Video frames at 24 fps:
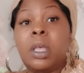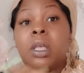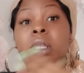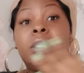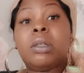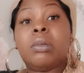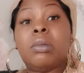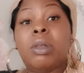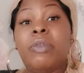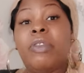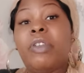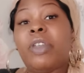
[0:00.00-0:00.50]

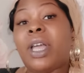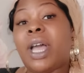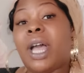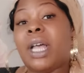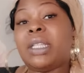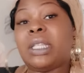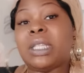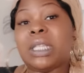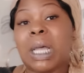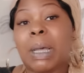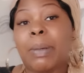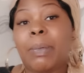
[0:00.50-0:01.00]
Some of you
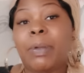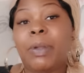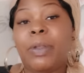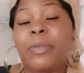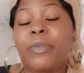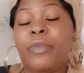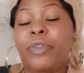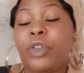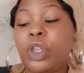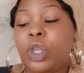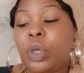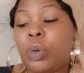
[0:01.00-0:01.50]
guys, it's happening
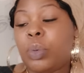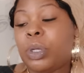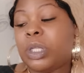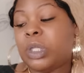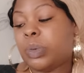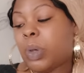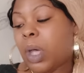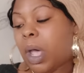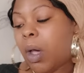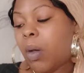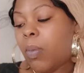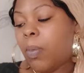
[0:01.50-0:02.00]
for you
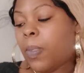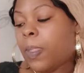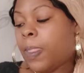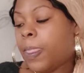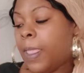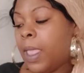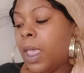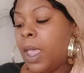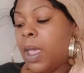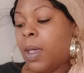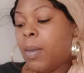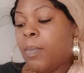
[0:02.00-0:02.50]
as well.
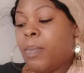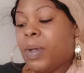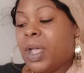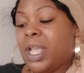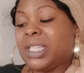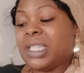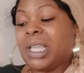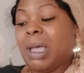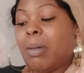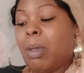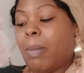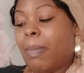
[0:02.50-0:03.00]
But
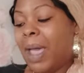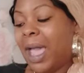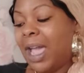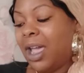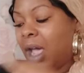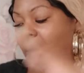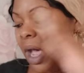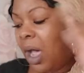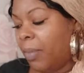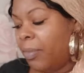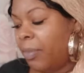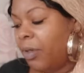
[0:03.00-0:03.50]
it's coming
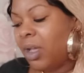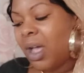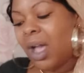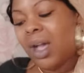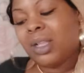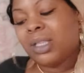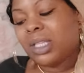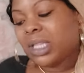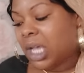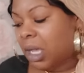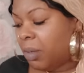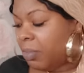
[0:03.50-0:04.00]
back up. You
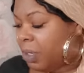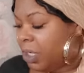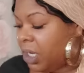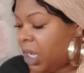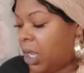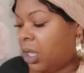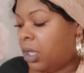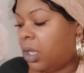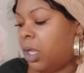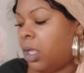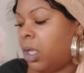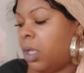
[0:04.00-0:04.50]
can't tell me,
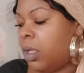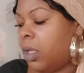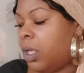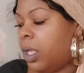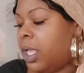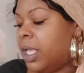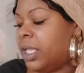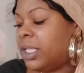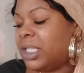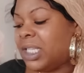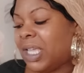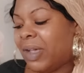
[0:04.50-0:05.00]
look,
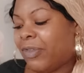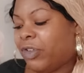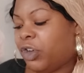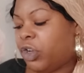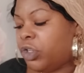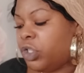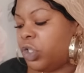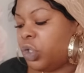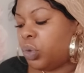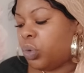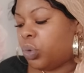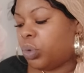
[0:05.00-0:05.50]
Seven
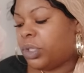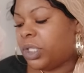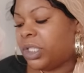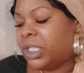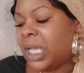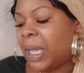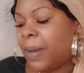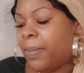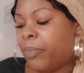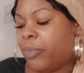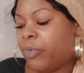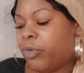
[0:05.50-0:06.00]
of Swords, the
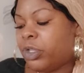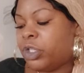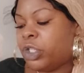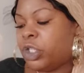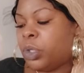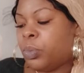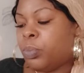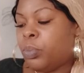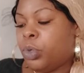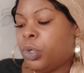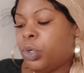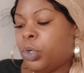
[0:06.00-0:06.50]
Temperance,
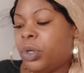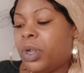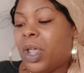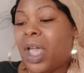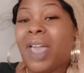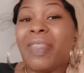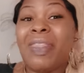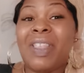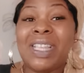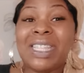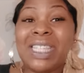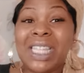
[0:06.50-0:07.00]
the Moon,
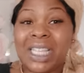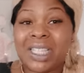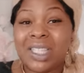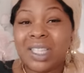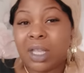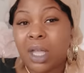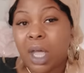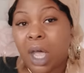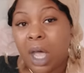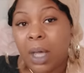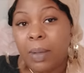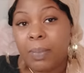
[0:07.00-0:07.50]
and the Six
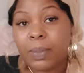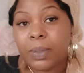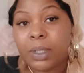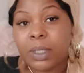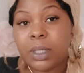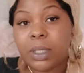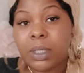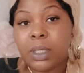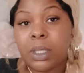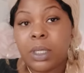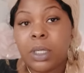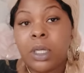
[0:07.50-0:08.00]
of Cups.